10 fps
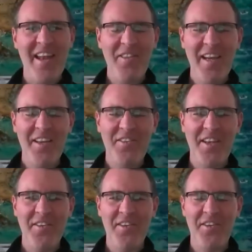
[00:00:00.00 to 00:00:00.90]
I think it
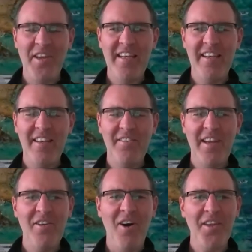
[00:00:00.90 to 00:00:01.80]
sets the scene
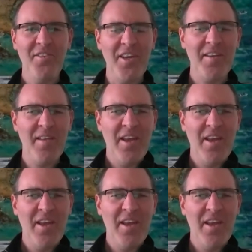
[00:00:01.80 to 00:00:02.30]
nicely.